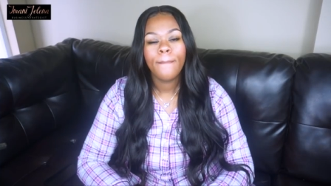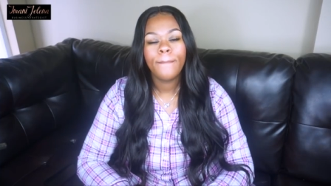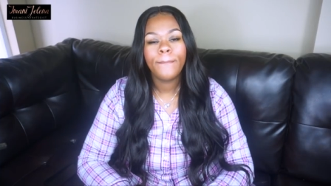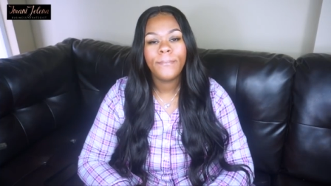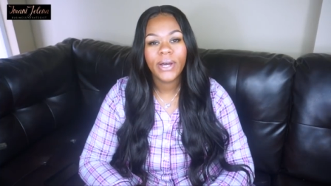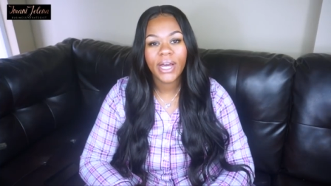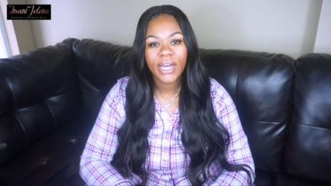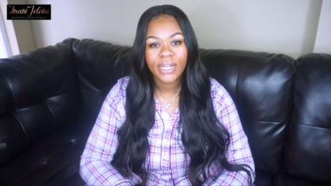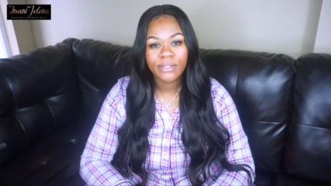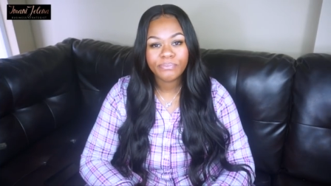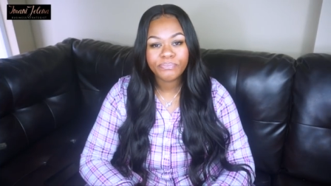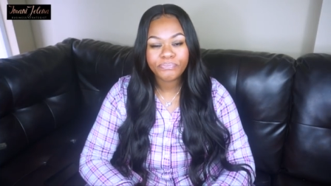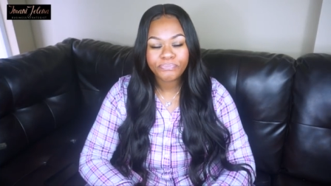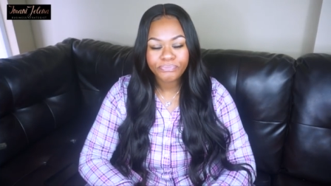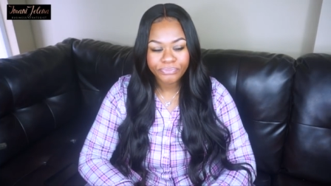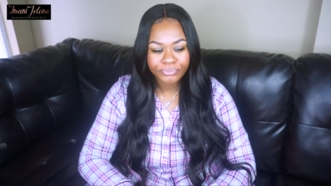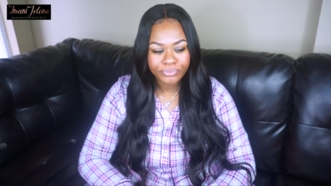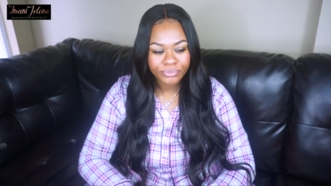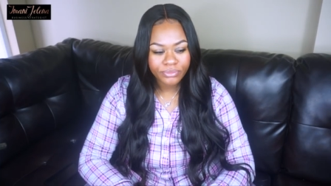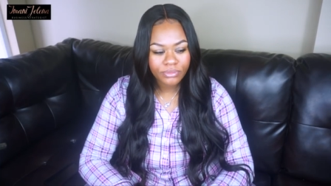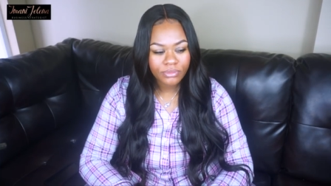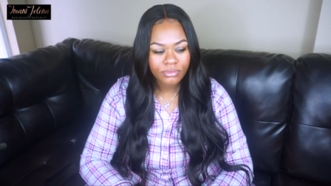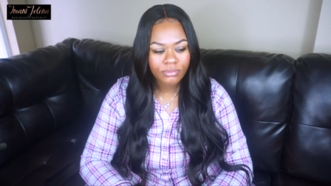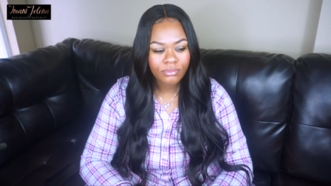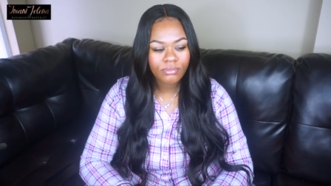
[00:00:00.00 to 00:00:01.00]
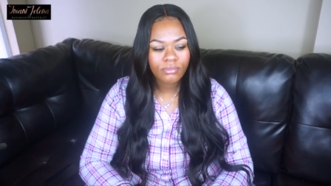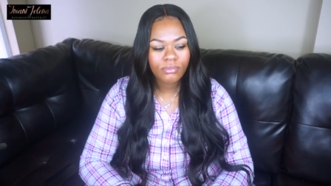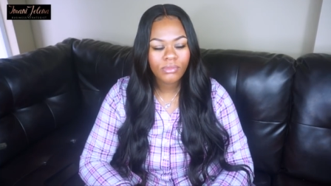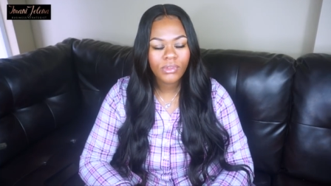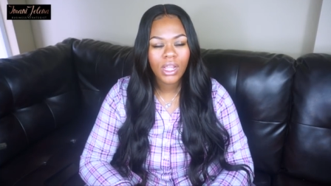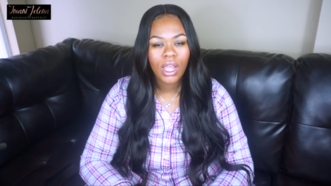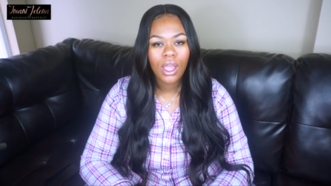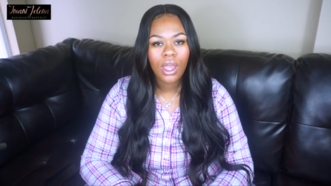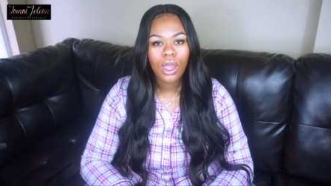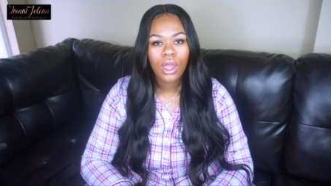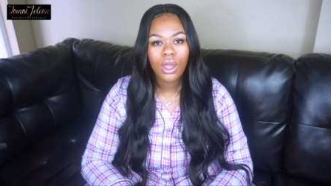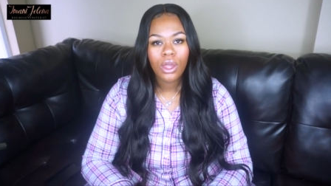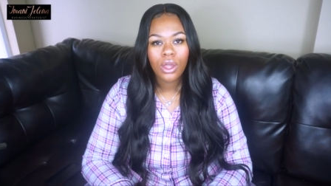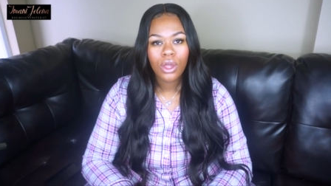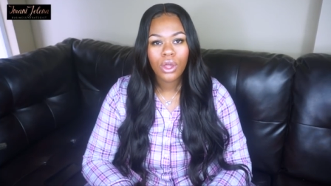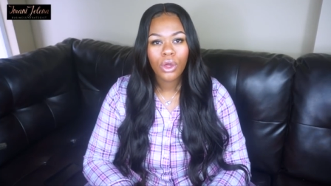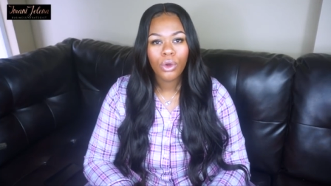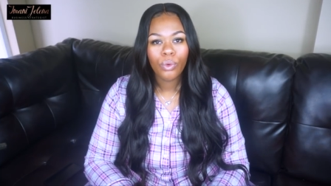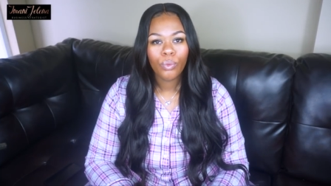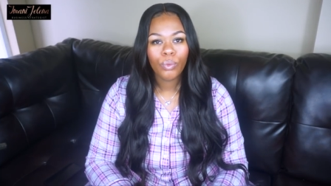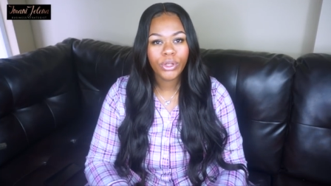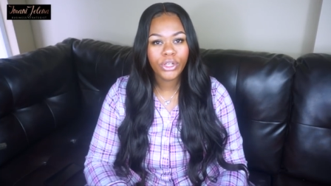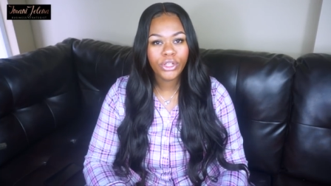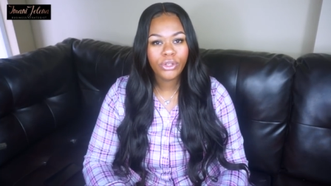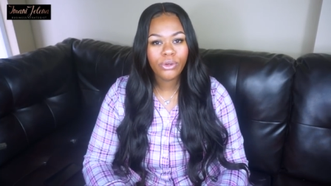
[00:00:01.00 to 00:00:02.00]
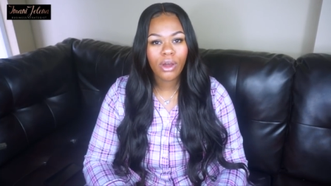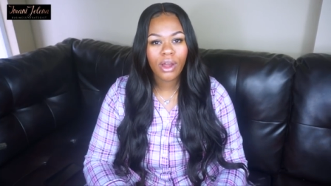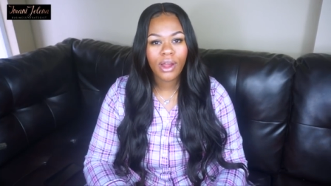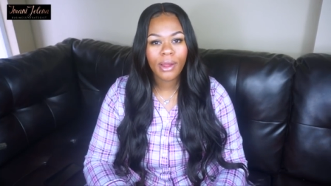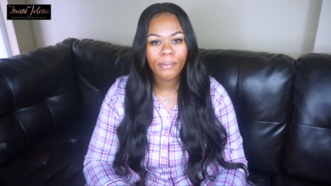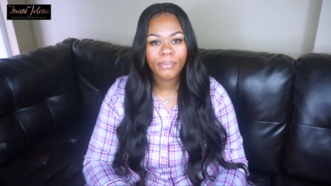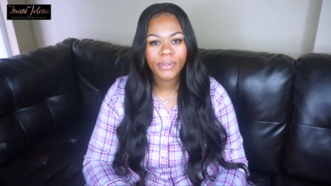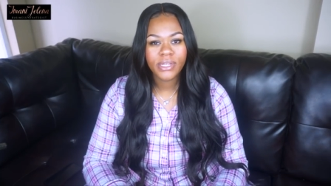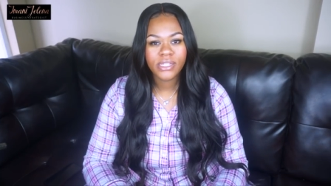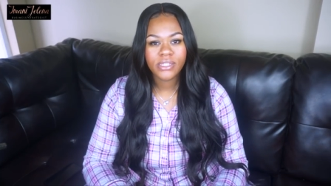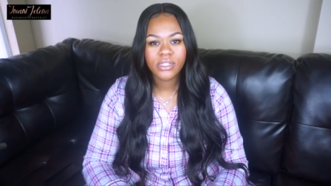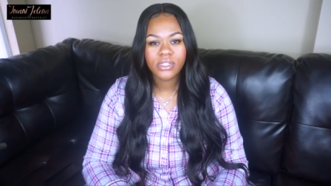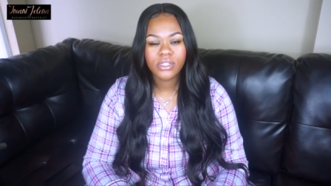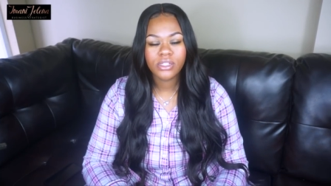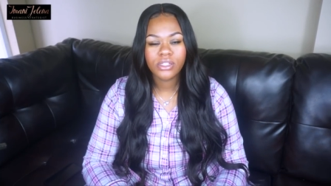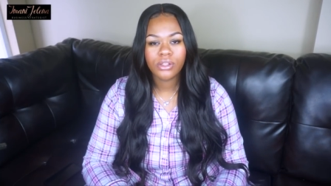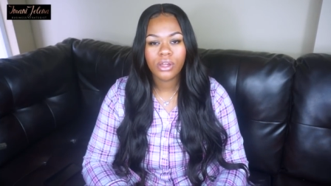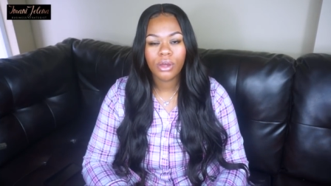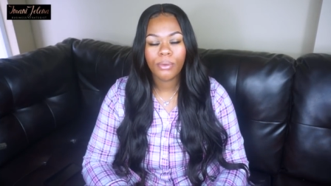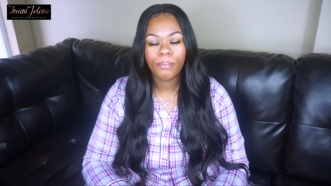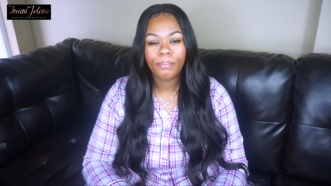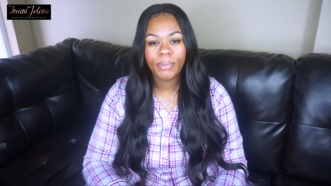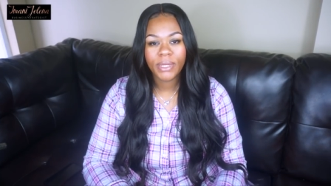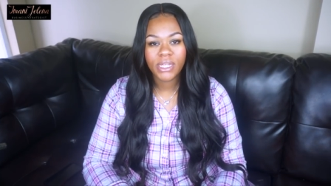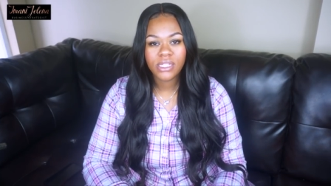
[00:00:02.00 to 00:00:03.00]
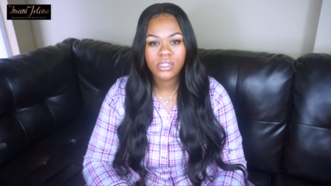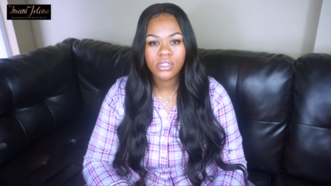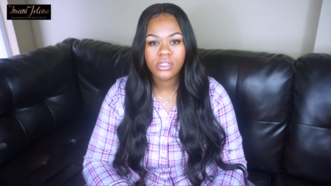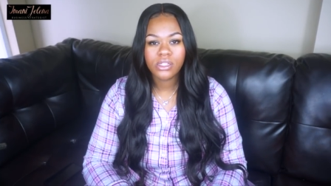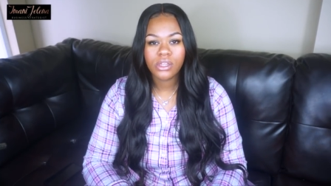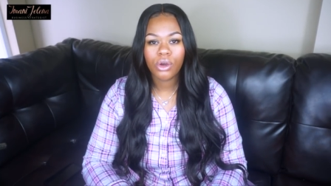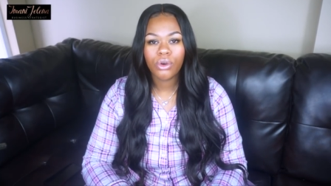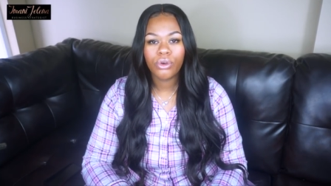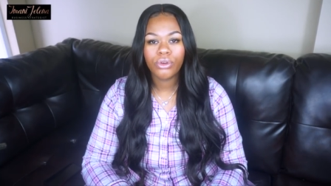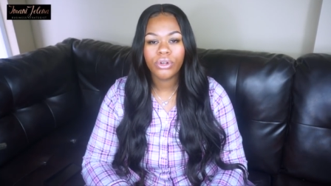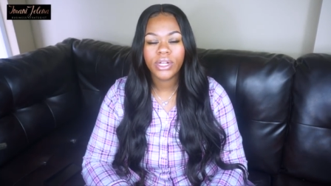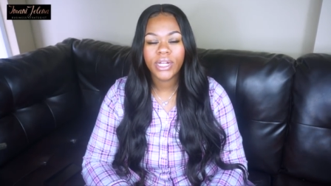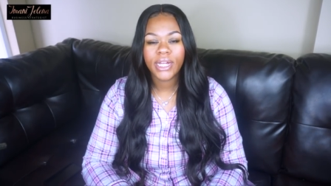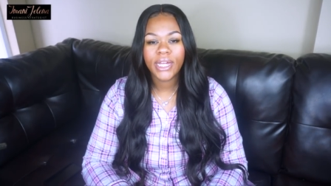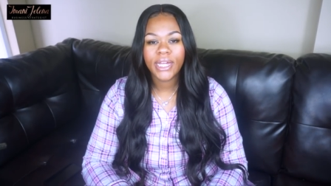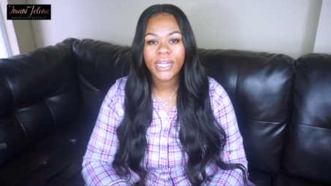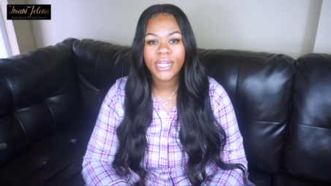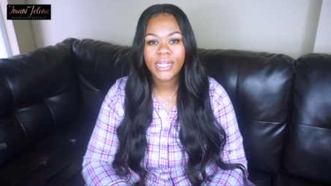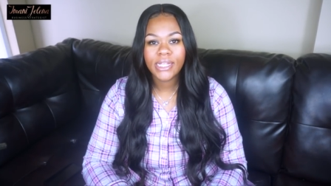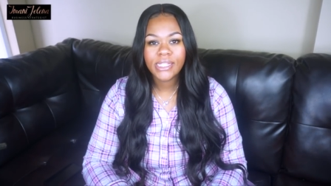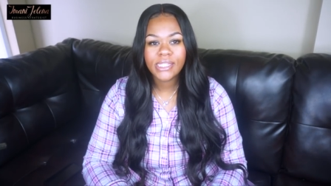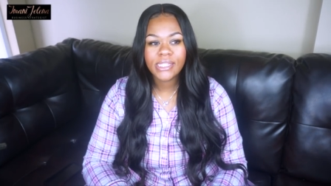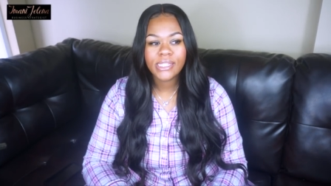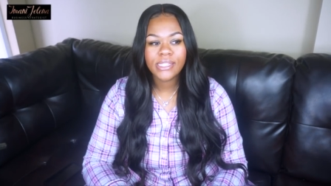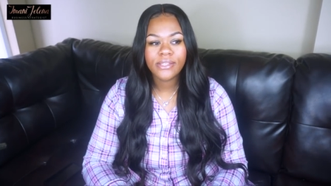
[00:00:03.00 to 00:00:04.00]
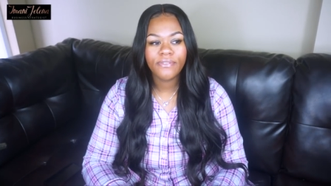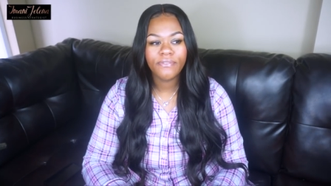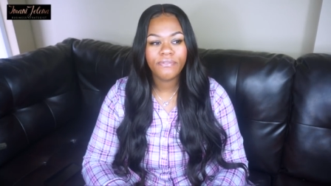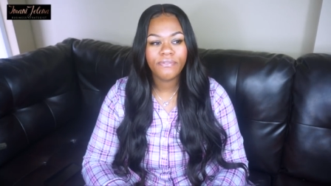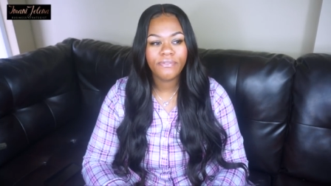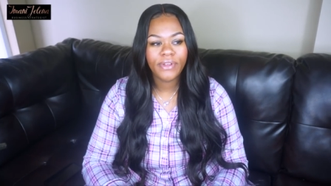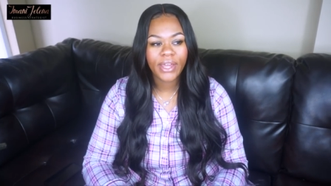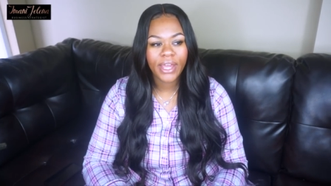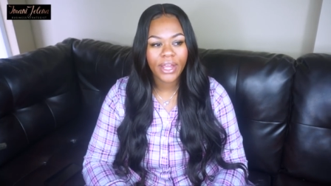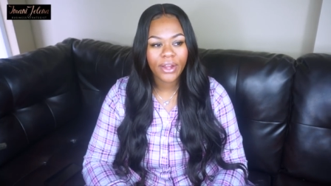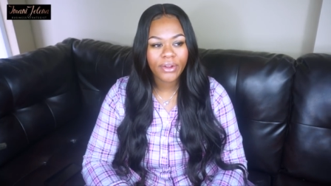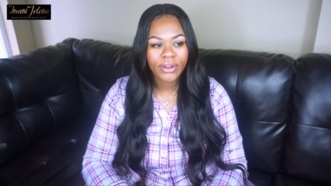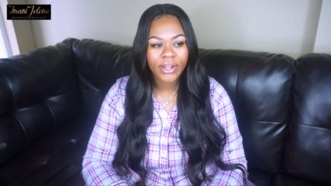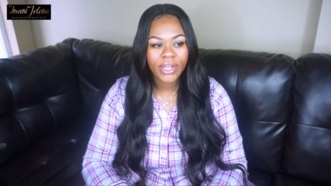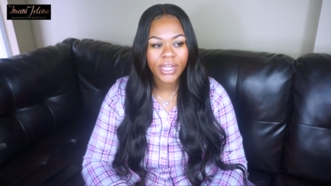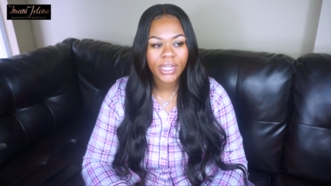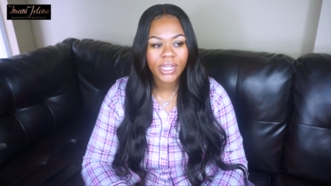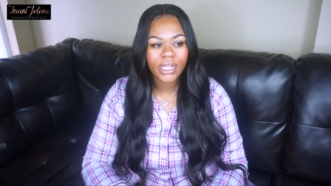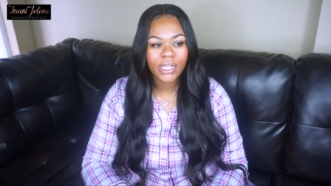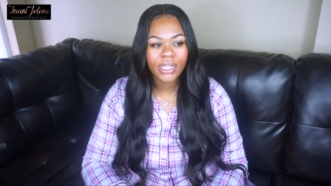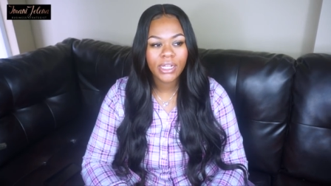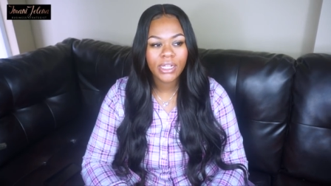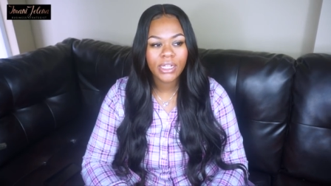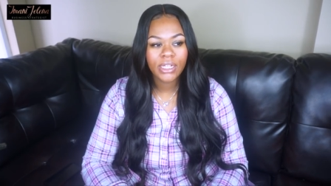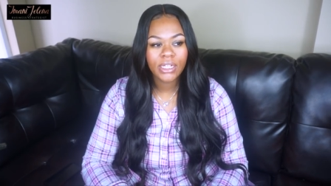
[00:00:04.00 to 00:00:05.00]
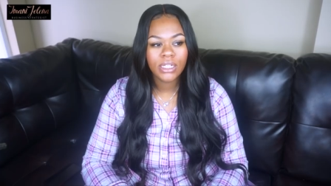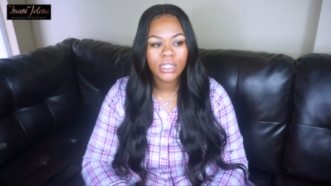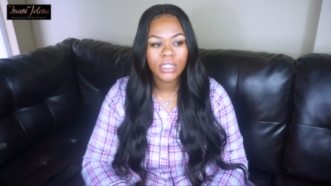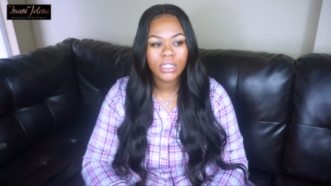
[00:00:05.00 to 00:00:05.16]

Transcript: But when you are a business, business owner, it's very